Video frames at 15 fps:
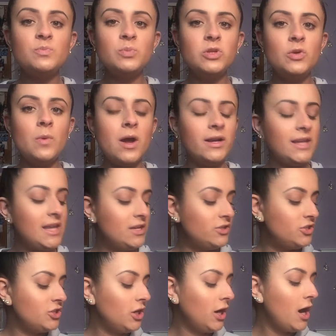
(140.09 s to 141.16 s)
blue on
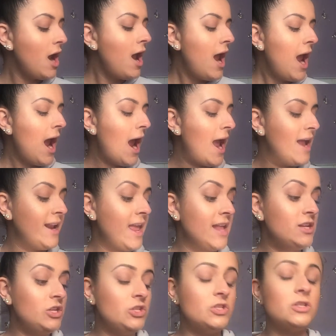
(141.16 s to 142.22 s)
Easter and
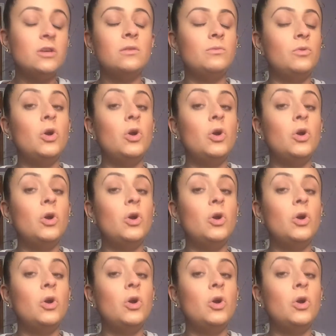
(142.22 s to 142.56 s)
it is